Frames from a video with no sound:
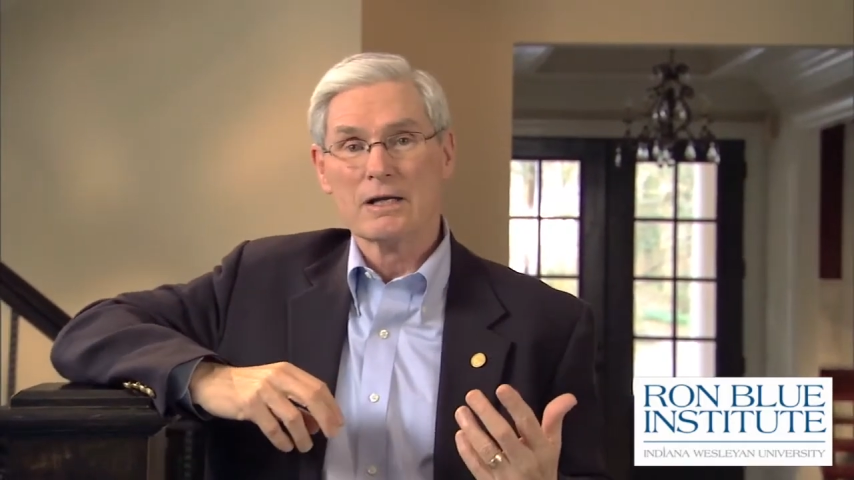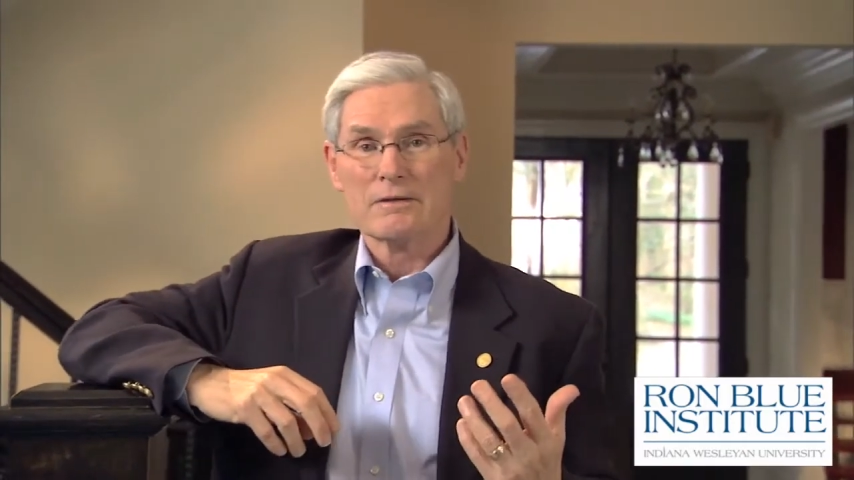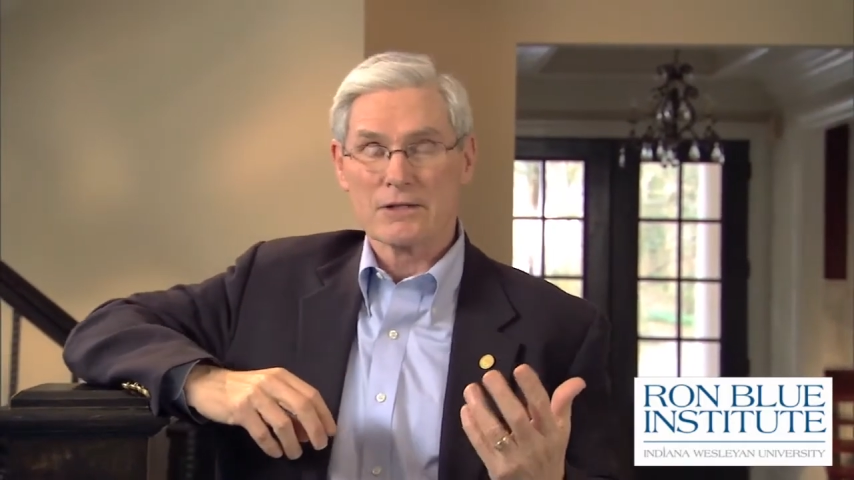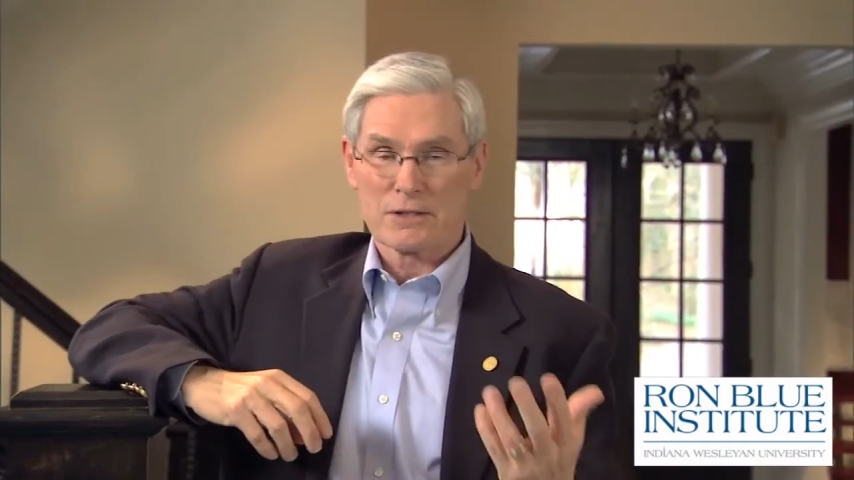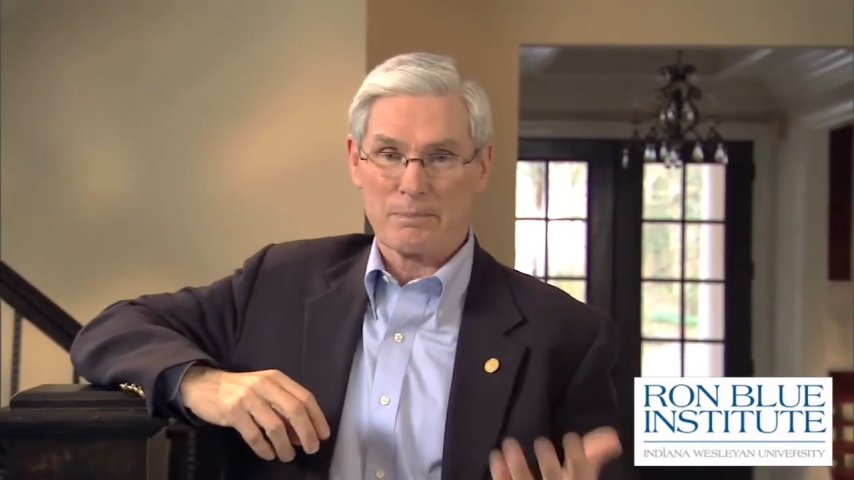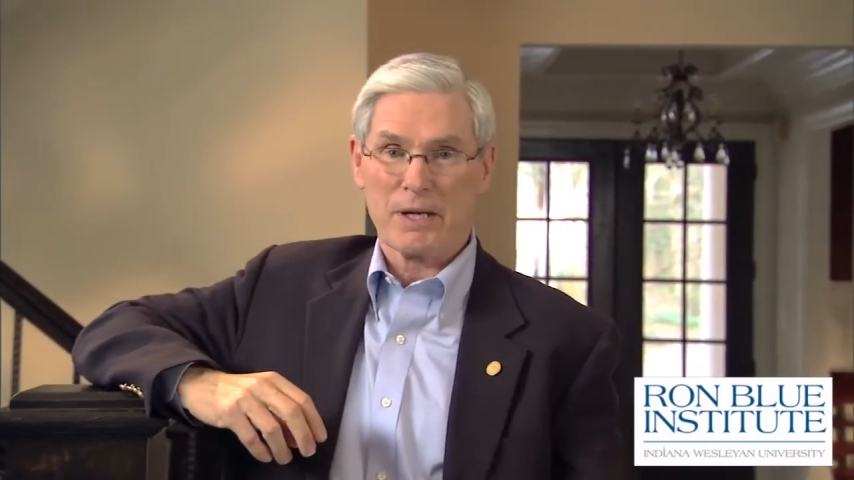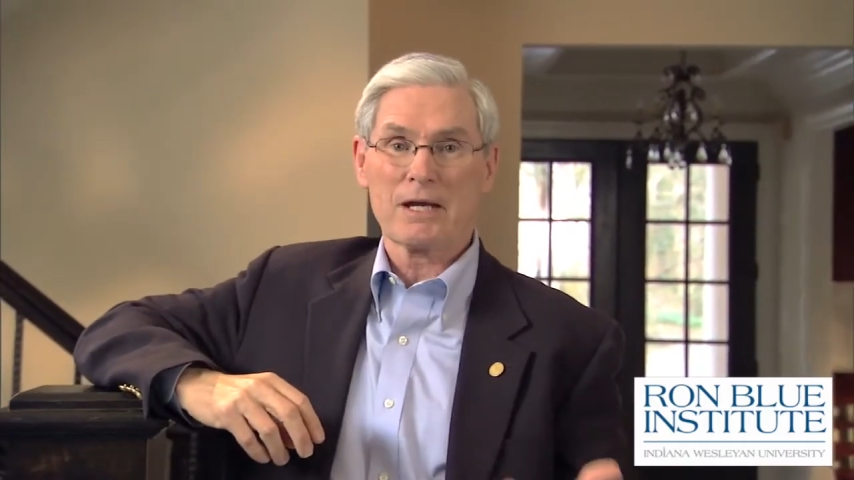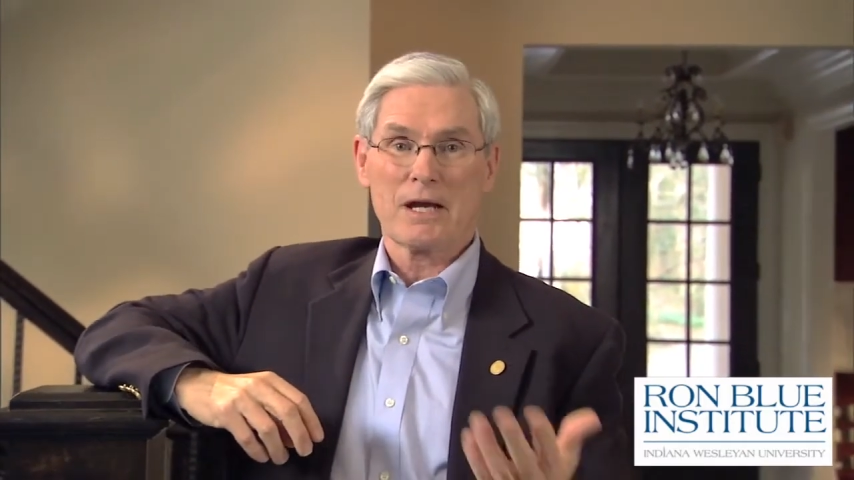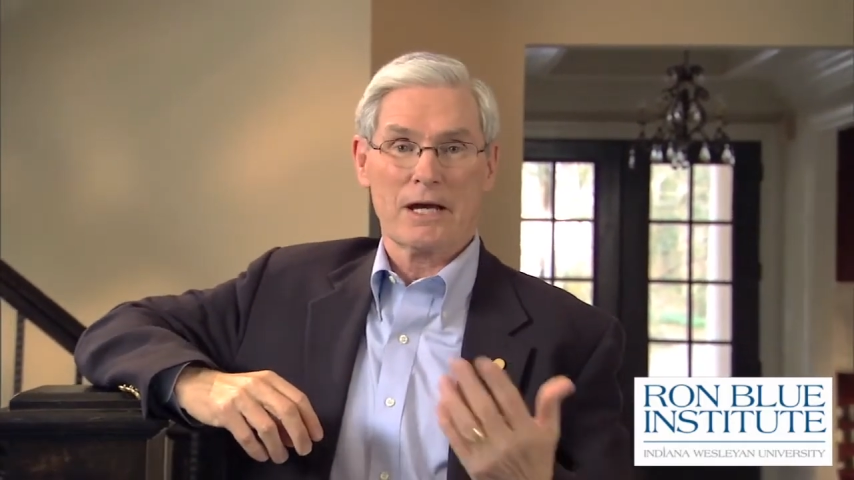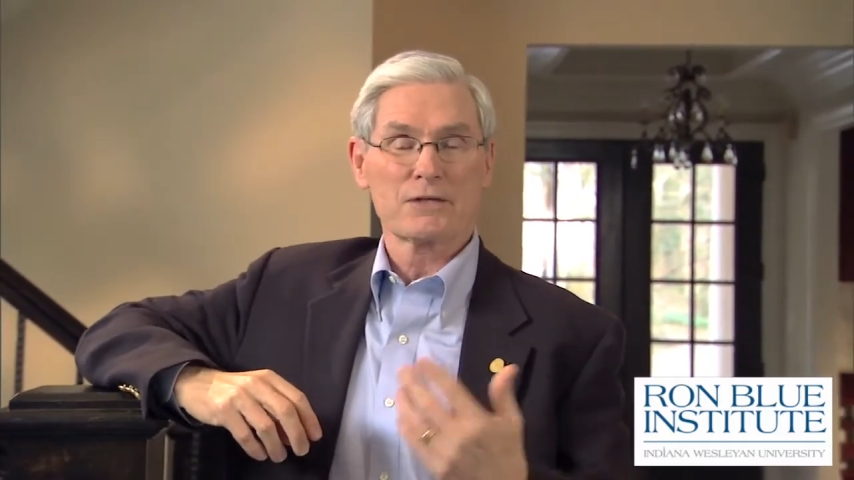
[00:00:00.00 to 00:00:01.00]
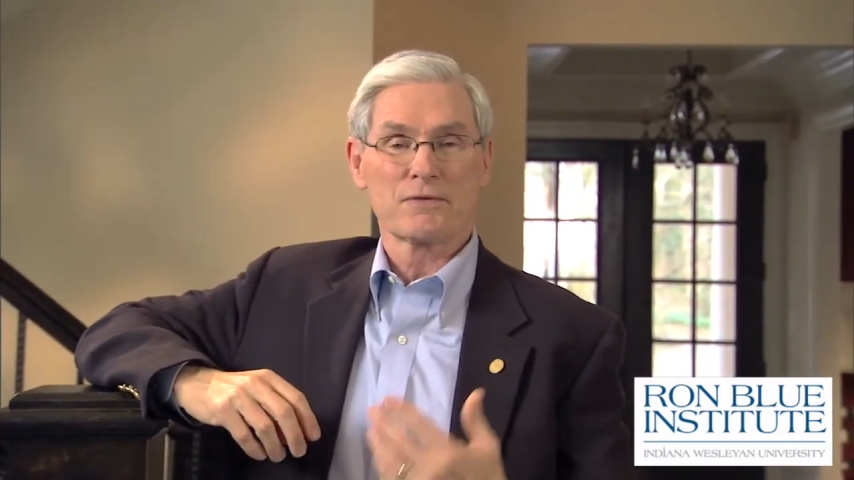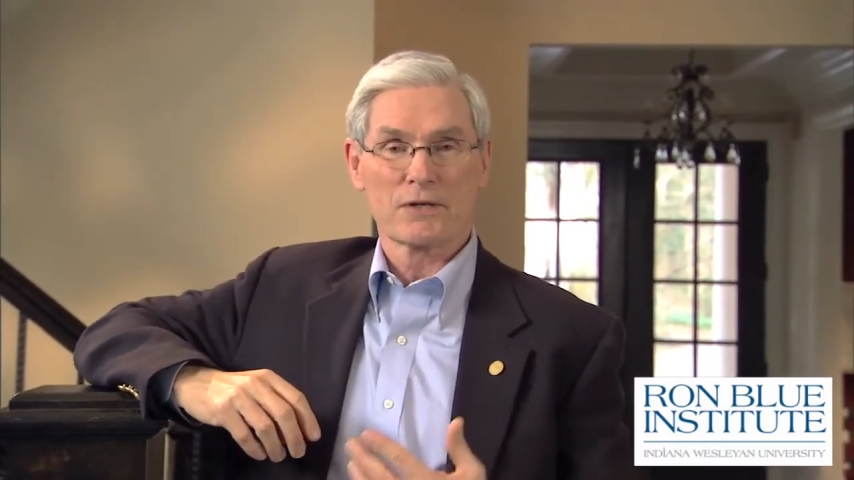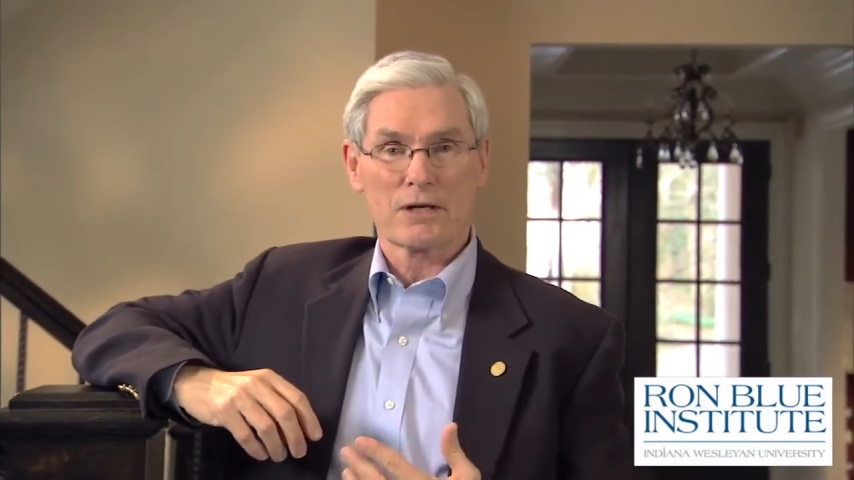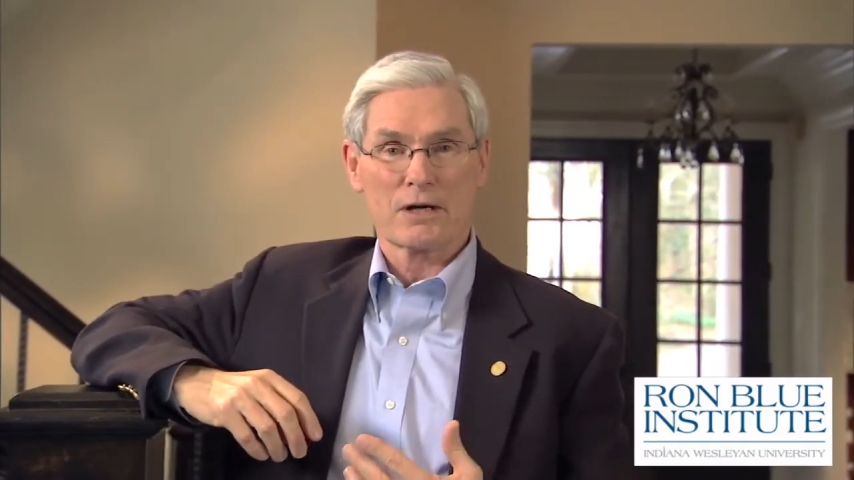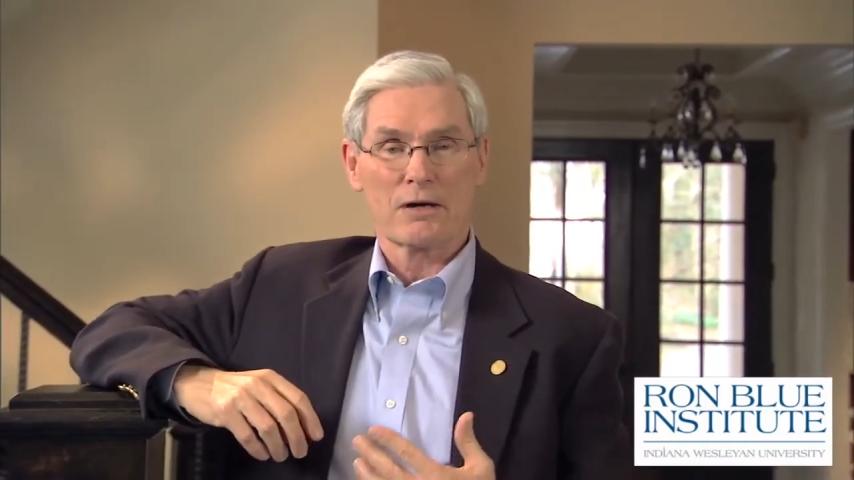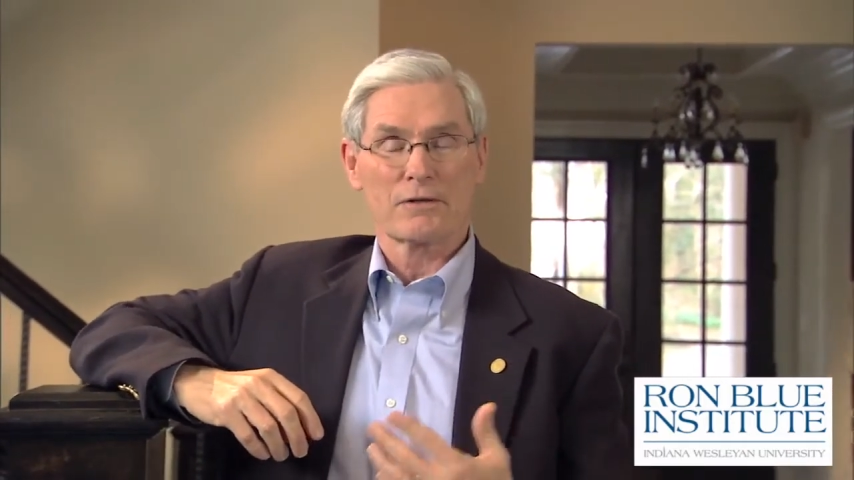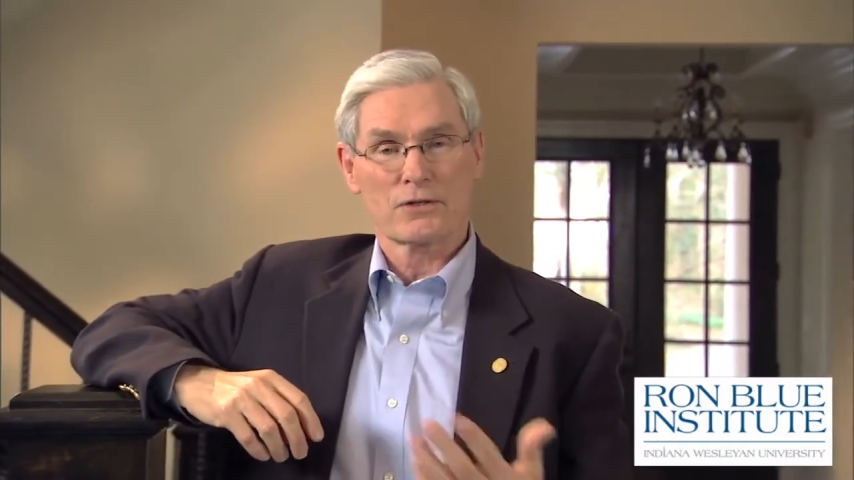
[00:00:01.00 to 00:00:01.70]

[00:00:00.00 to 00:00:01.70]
is to pay cash for the car that